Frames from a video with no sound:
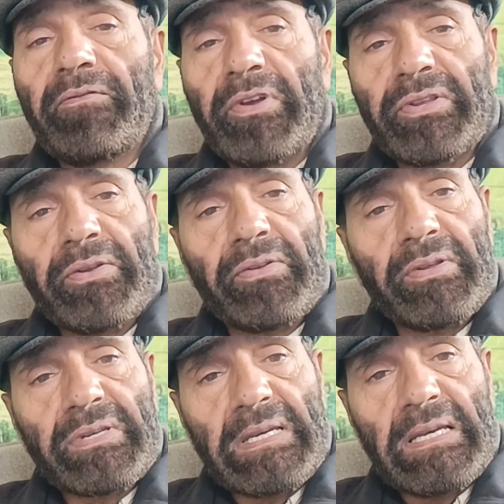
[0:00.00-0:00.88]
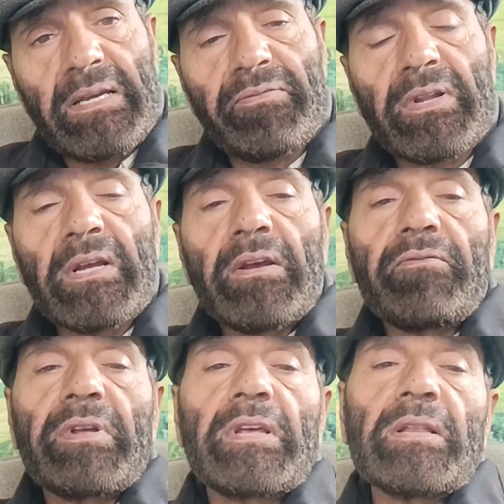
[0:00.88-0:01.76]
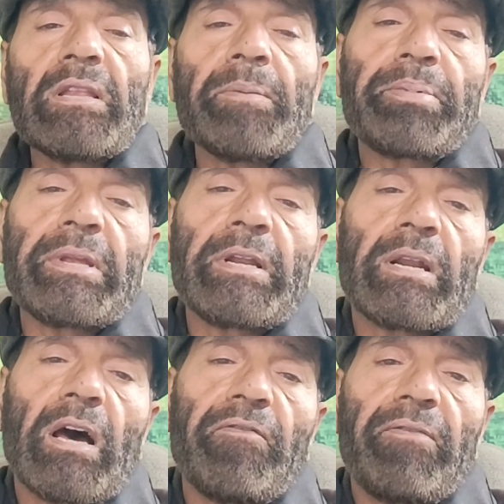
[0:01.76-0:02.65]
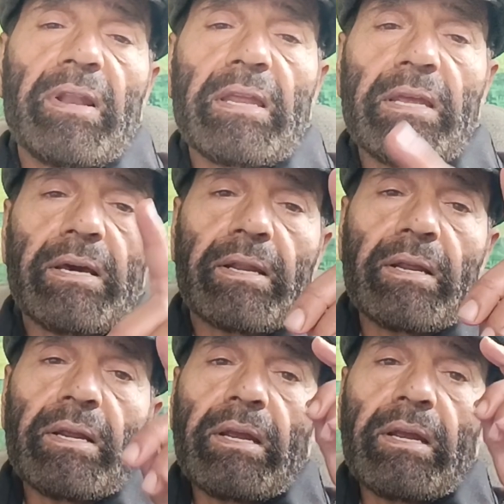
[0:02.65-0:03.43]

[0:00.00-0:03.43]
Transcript: which is achieved within the period of 1 year